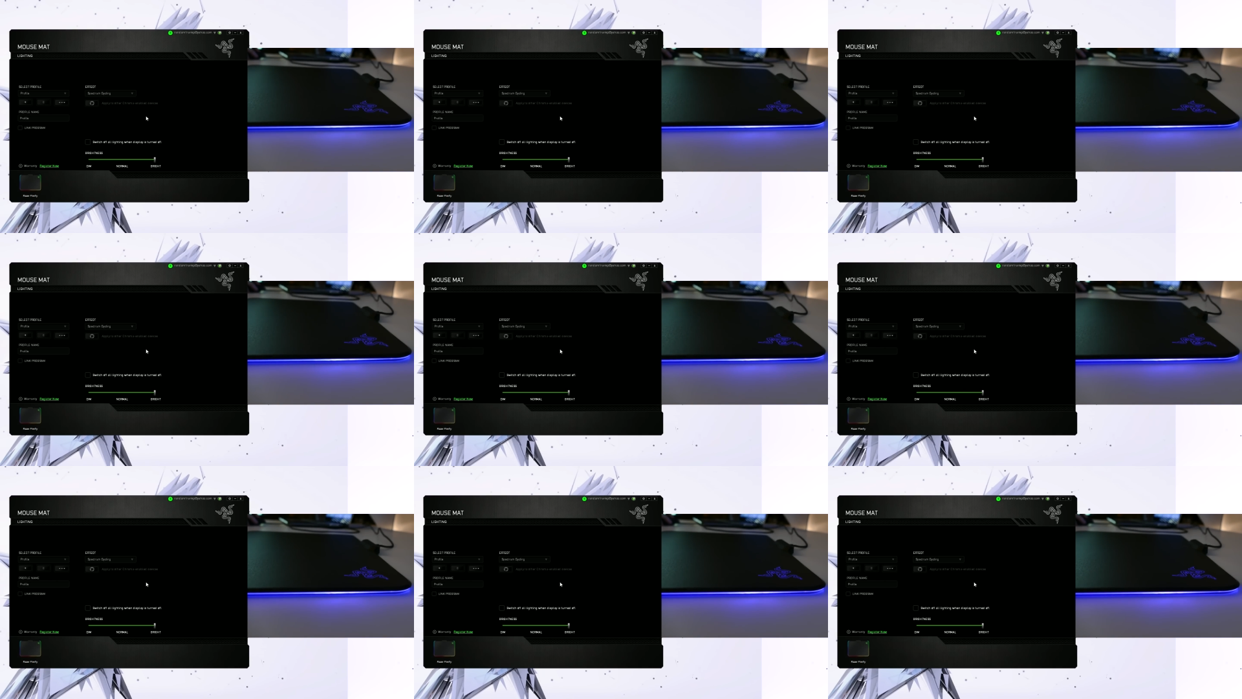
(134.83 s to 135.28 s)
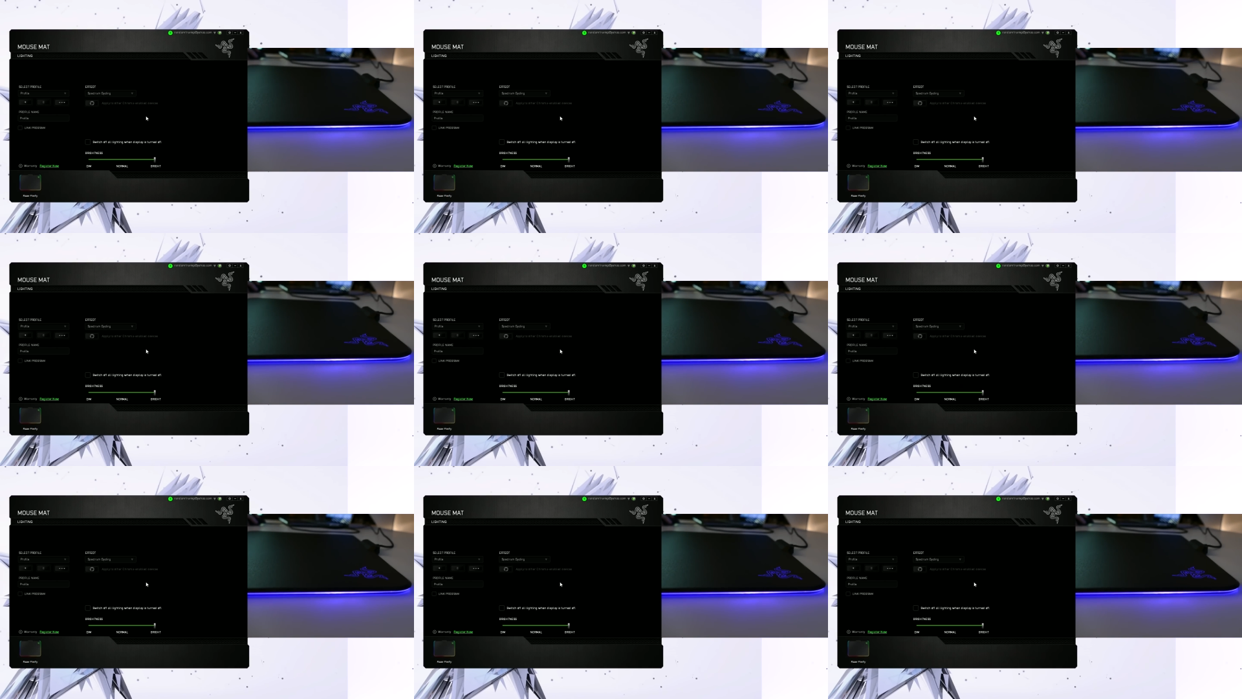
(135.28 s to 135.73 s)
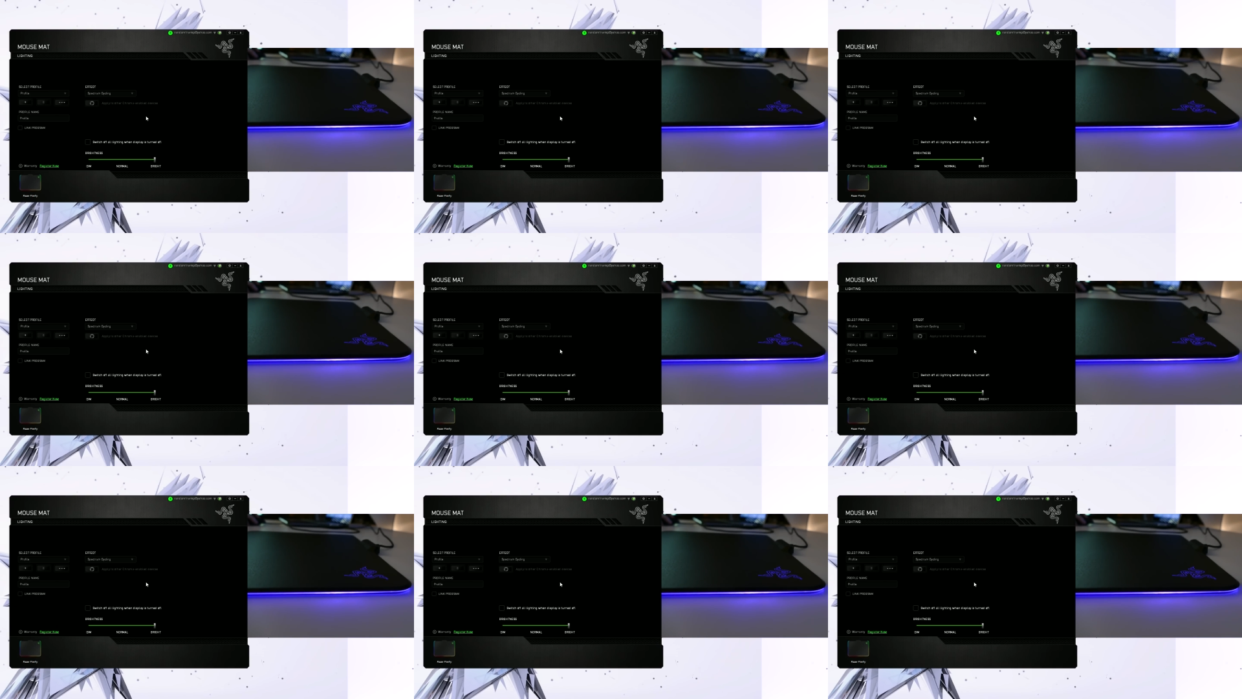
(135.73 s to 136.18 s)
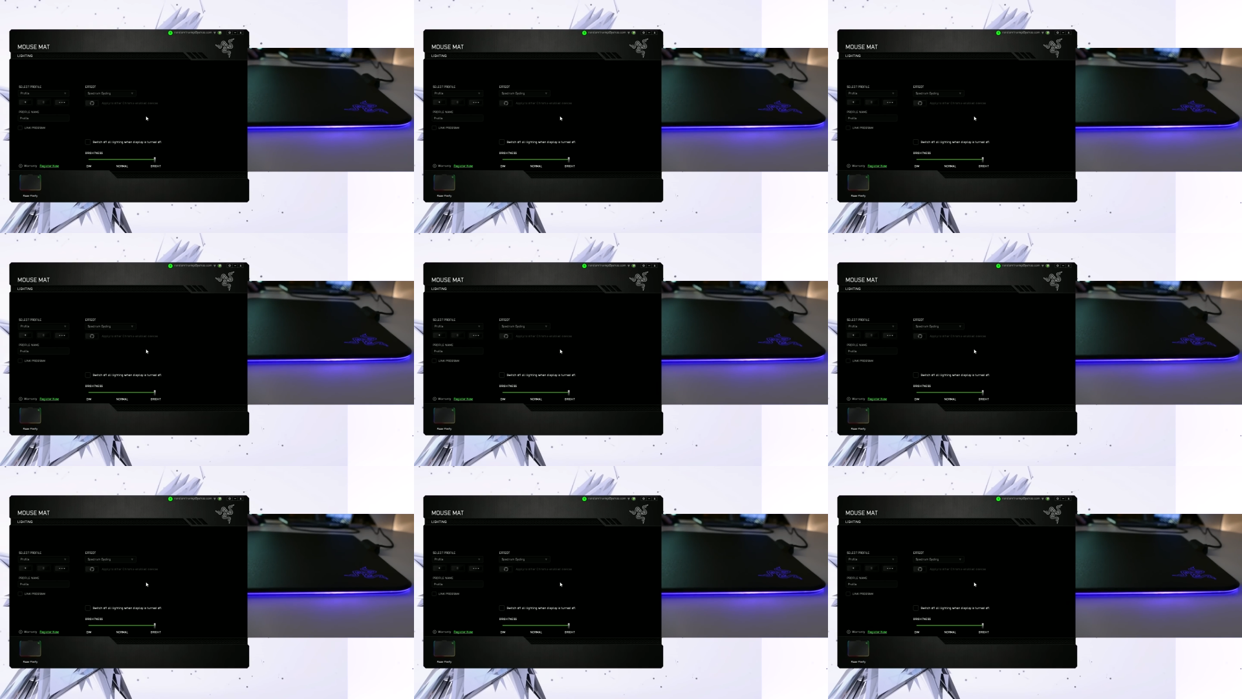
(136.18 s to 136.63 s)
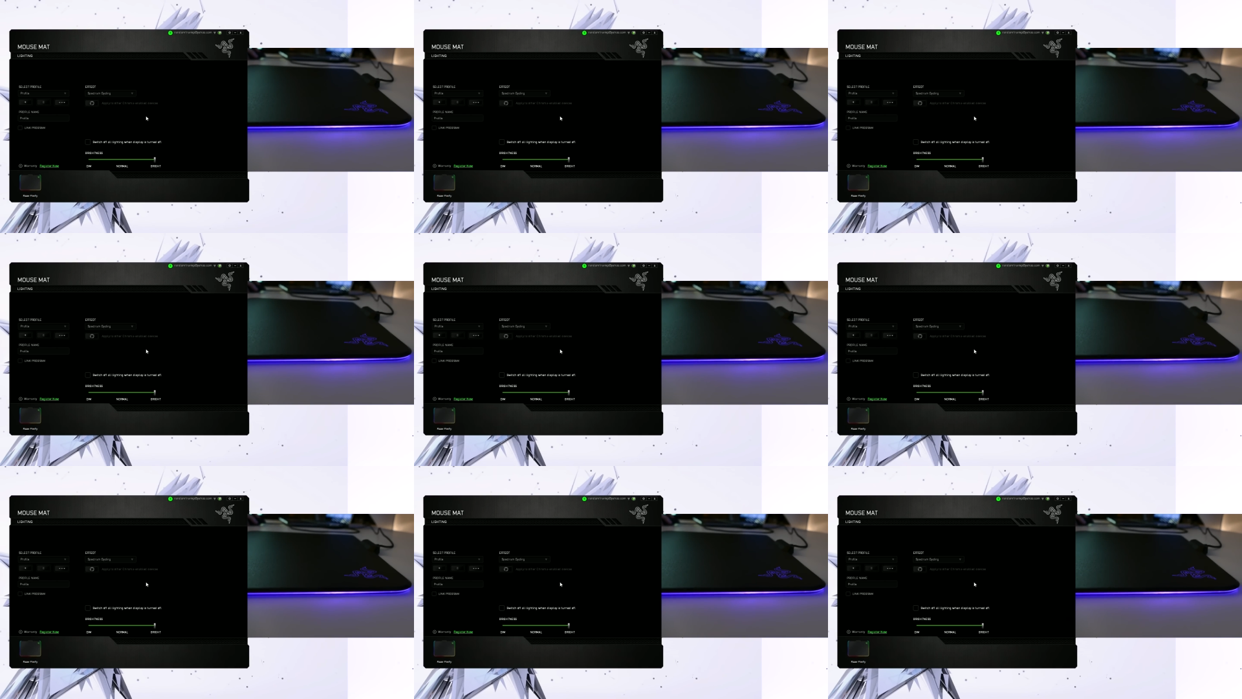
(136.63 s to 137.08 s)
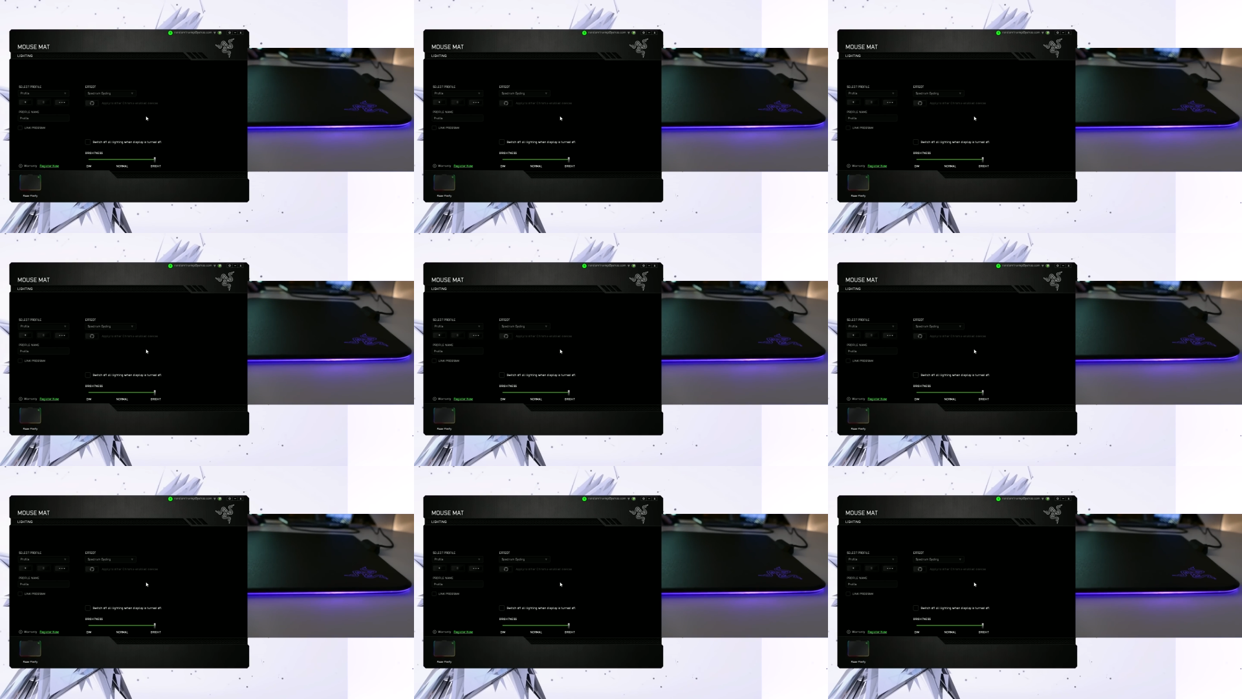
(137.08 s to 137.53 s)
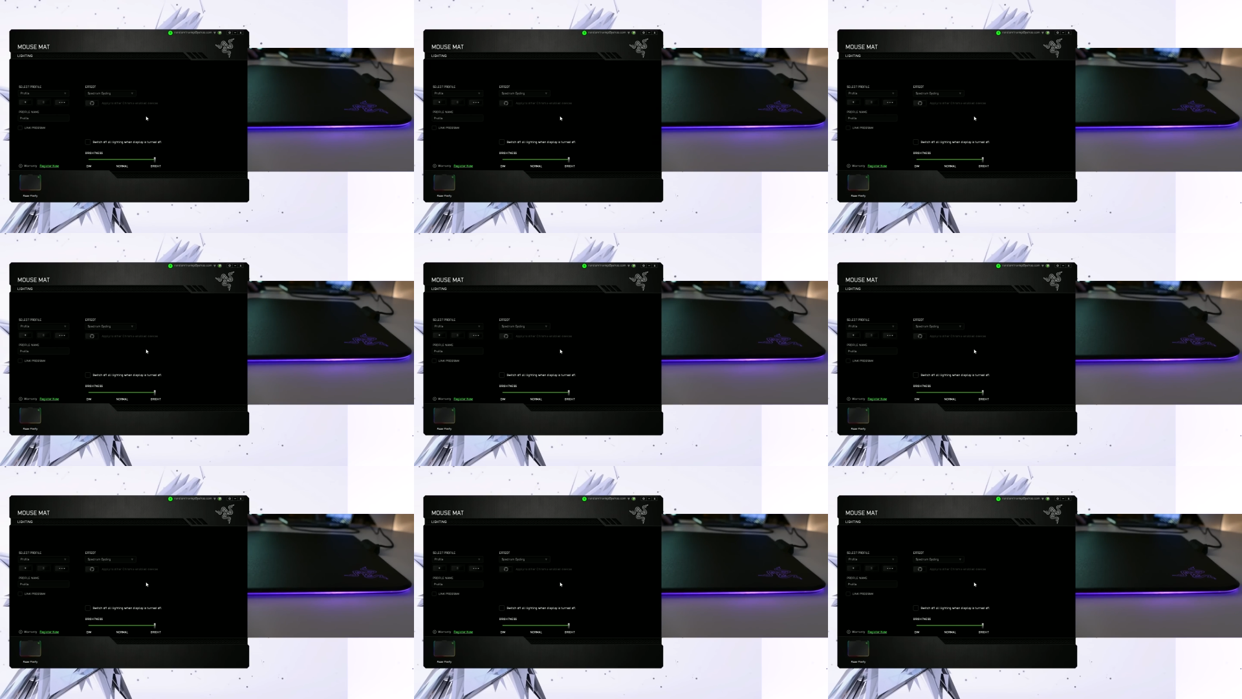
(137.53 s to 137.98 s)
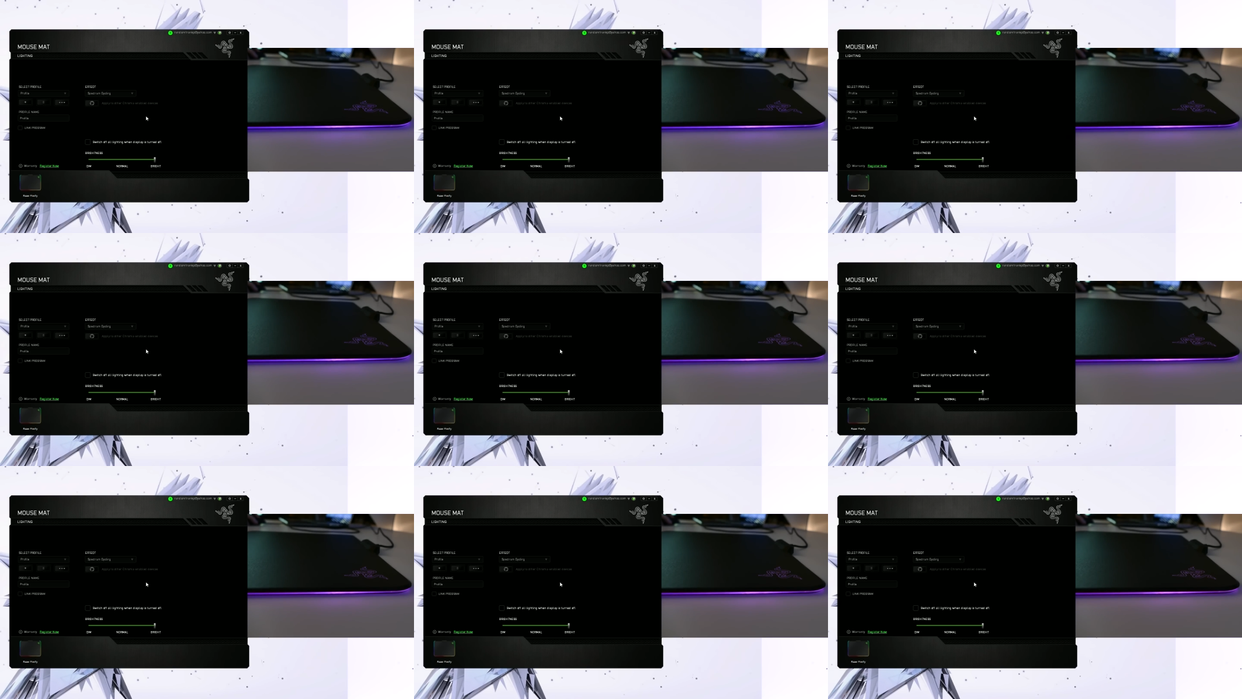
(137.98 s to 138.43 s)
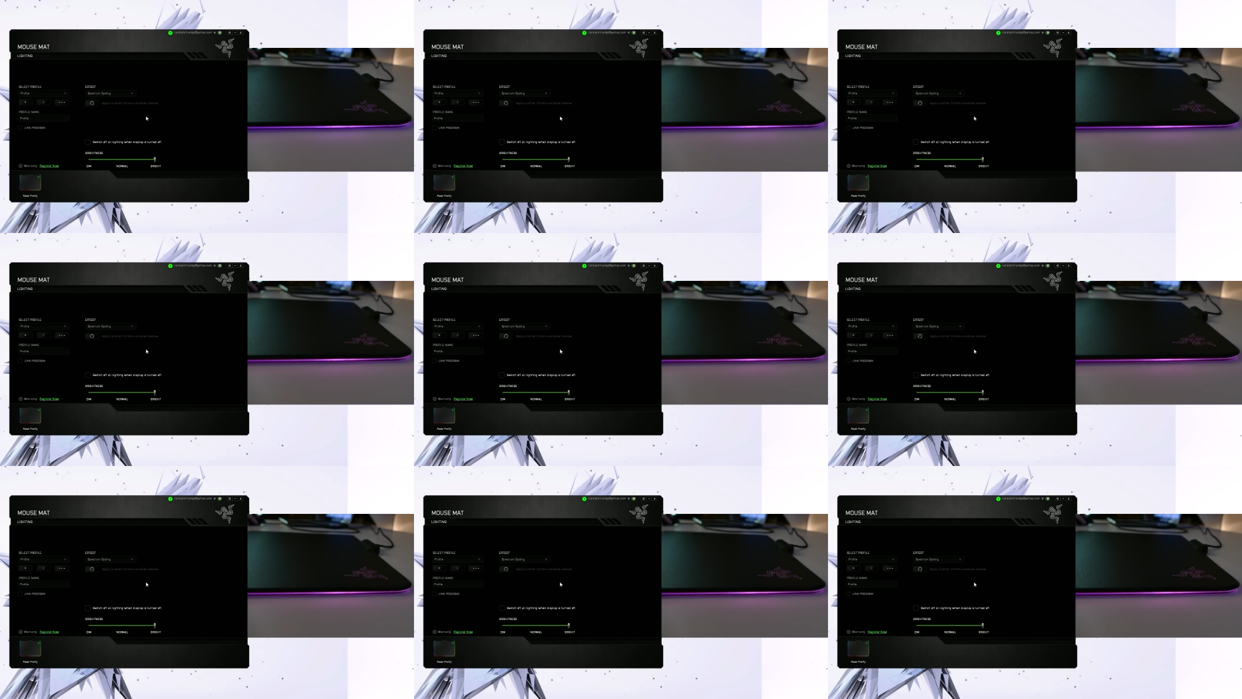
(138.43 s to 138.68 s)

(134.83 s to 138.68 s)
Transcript: (no speaker visible)